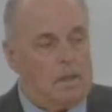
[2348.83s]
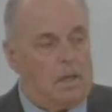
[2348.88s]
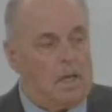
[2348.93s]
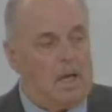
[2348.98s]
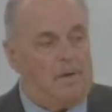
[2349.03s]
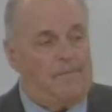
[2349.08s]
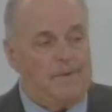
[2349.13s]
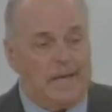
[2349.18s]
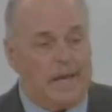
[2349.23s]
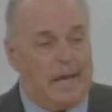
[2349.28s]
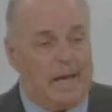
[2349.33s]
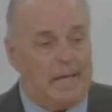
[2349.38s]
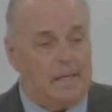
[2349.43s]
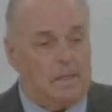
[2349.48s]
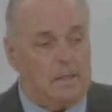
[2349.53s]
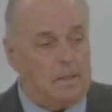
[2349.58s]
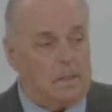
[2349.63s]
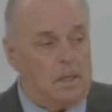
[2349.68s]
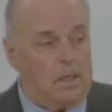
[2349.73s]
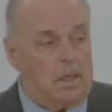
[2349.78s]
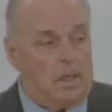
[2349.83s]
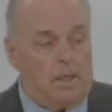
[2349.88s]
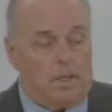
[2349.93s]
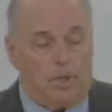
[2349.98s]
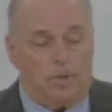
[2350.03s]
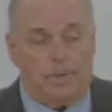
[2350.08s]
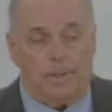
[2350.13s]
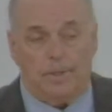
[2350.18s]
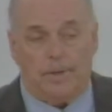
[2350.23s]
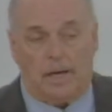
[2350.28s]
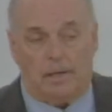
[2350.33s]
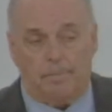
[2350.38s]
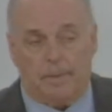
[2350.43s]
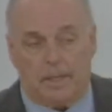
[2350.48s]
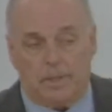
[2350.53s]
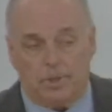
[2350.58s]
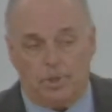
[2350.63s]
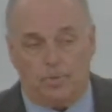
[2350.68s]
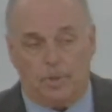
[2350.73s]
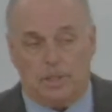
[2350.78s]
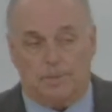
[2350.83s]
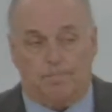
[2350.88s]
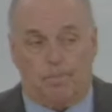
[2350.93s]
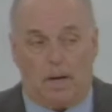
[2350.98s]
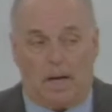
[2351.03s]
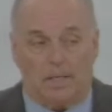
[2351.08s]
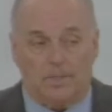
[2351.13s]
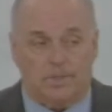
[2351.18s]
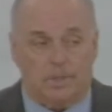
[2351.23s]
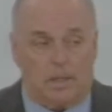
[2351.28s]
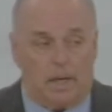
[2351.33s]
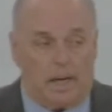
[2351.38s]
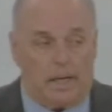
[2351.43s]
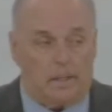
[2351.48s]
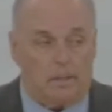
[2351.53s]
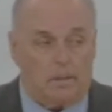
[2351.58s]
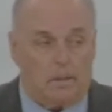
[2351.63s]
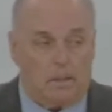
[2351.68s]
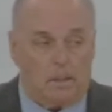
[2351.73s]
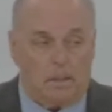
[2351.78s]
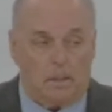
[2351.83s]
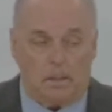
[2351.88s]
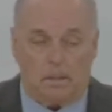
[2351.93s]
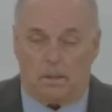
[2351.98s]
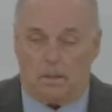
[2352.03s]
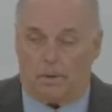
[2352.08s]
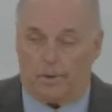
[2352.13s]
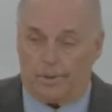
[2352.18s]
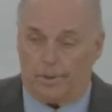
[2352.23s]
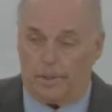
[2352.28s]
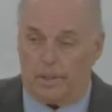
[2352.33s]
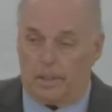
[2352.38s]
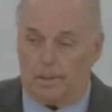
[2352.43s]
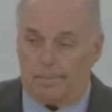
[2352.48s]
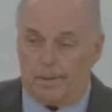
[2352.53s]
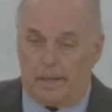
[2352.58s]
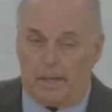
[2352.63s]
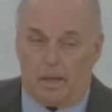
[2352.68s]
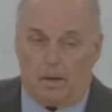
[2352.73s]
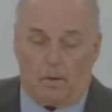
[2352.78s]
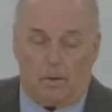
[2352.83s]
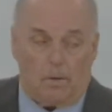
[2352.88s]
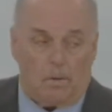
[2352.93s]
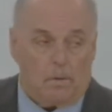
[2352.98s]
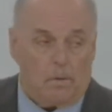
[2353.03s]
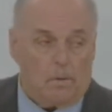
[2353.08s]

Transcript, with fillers: If he hadn't, you'd either have to be a Jewish proselyte or you'd end up in hell.